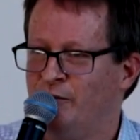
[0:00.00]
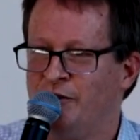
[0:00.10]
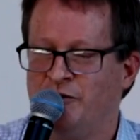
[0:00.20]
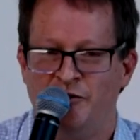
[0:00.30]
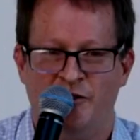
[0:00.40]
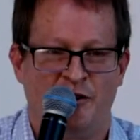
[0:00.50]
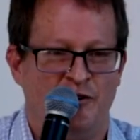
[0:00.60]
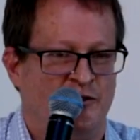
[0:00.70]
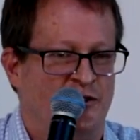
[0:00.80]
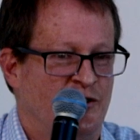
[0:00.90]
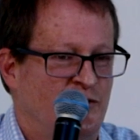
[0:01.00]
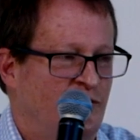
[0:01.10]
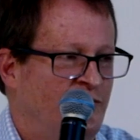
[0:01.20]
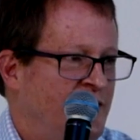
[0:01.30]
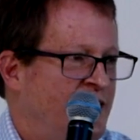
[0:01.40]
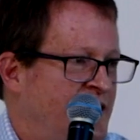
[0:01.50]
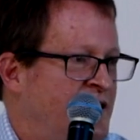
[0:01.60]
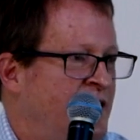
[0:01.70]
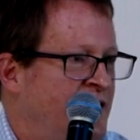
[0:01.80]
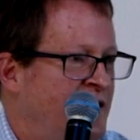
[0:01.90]
We want to do the kind of traditional
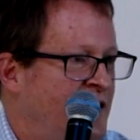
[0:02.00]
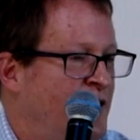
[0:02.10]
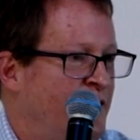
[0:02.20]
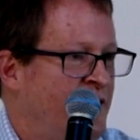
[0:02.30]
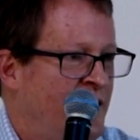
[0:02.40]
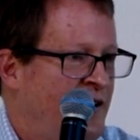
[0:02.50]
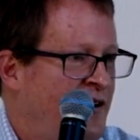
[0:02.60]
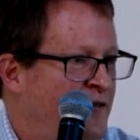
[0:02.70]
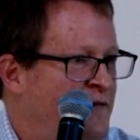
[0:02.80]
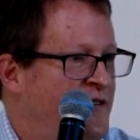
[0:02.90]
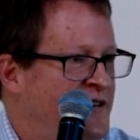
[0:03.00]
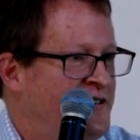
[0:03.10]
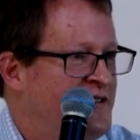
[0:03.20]
kind of feast.